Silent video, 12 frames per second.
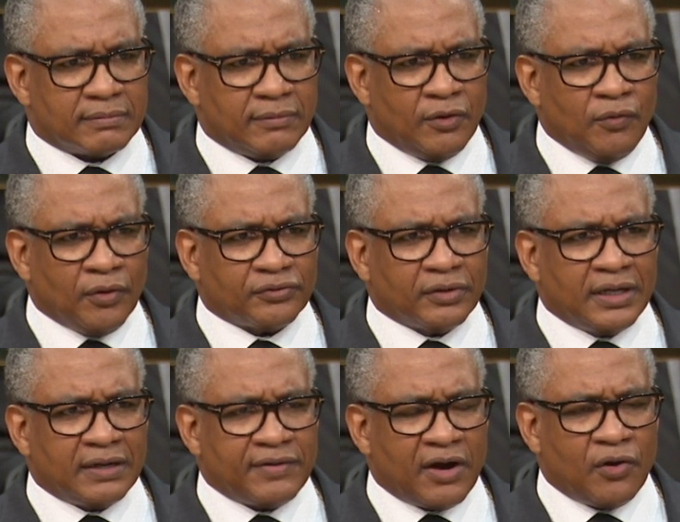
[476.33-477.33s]
who wants to
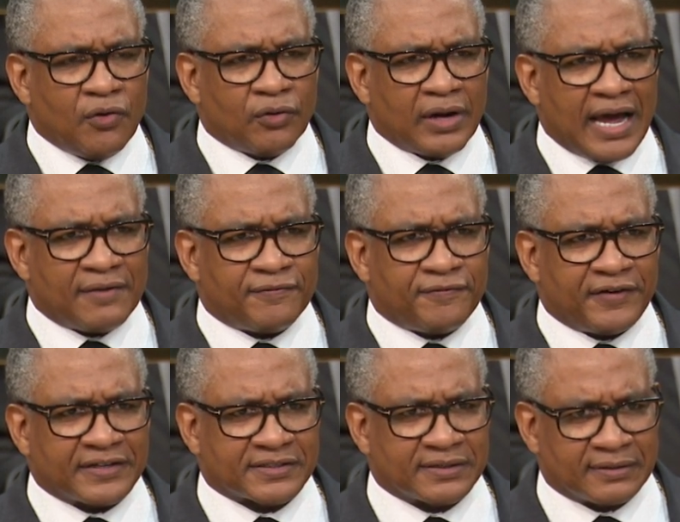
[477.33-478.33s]
live their whole life
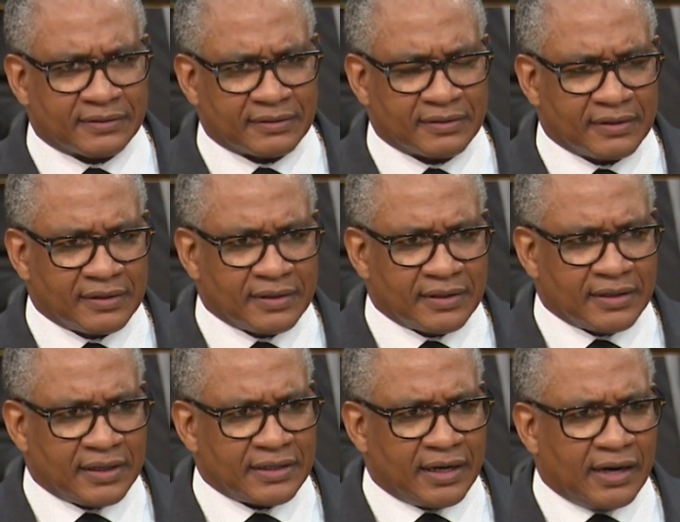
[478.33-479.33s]
fussing
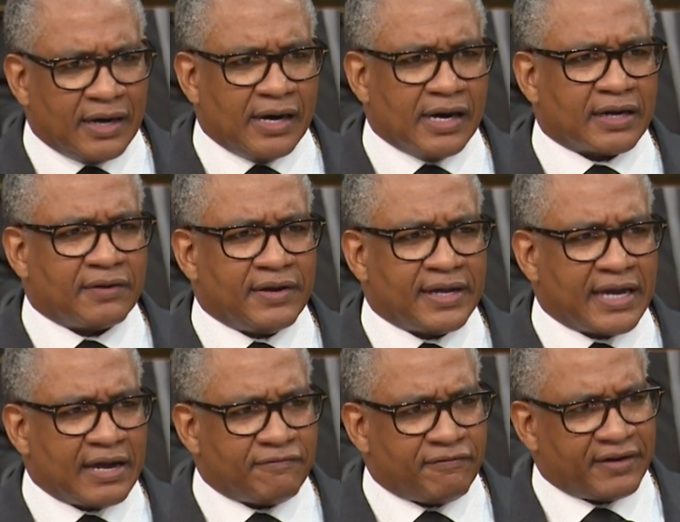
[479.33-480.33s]
and arguing
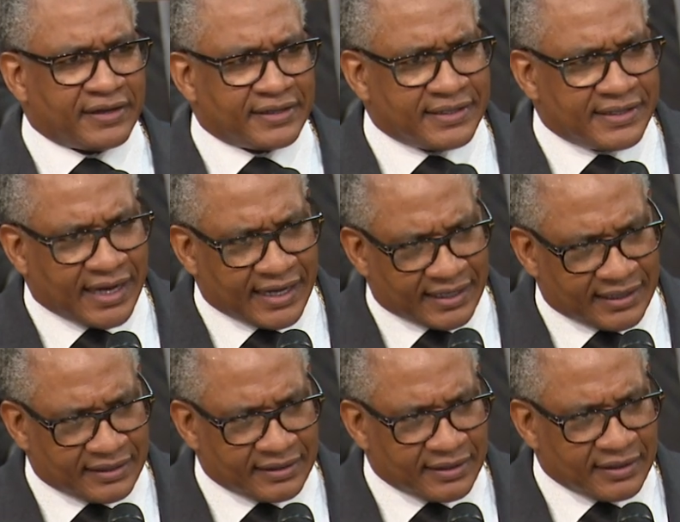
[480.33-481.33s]
every
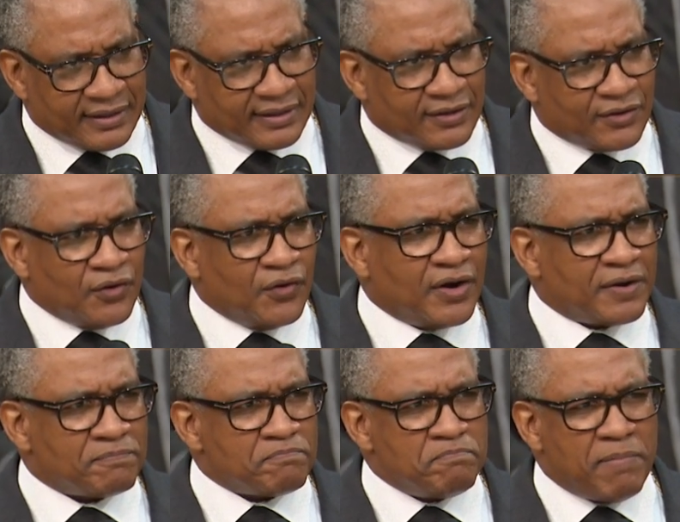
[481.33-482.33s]
day,
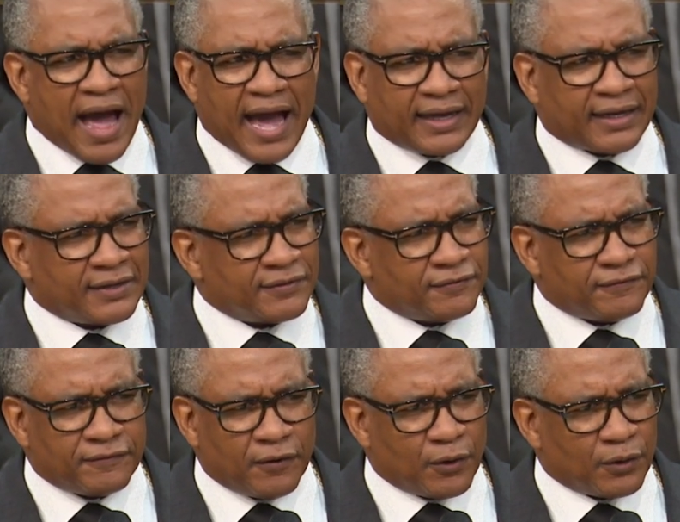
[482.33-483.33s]
going back and
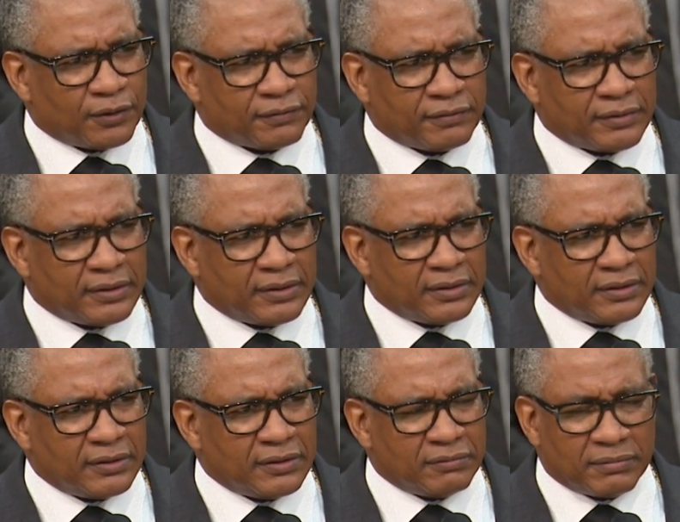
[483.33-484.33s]
forth?
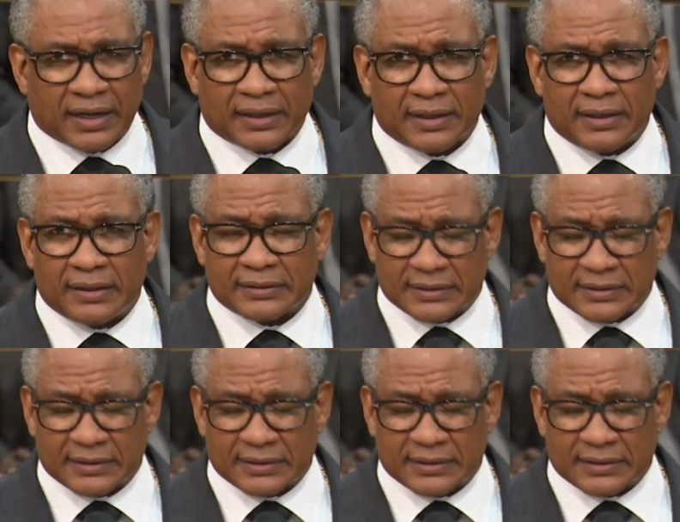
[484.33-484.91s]
Oh my God.